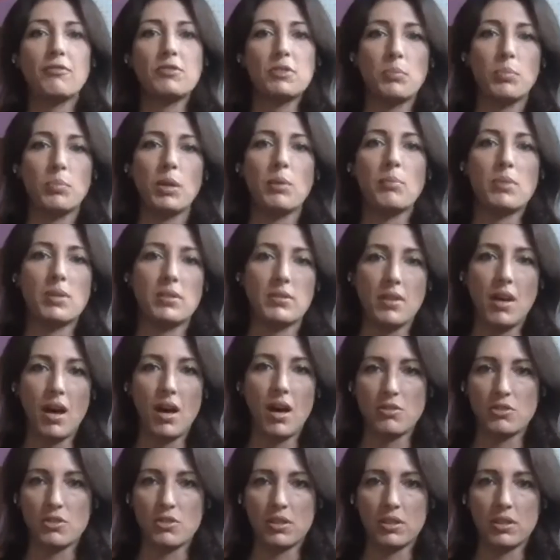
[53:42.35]
to be
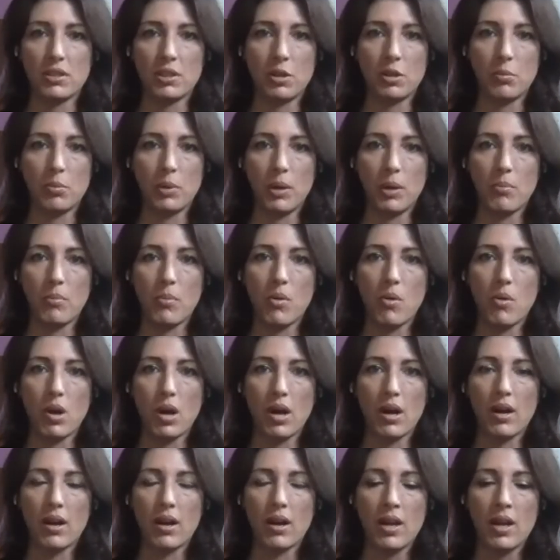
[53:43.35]
massaged a little bit
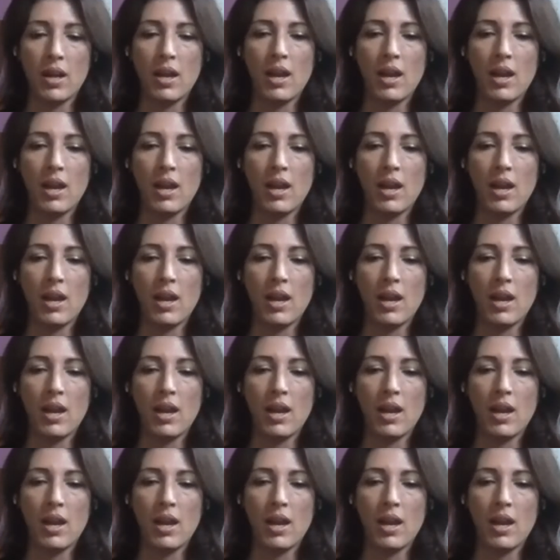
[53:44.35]
more.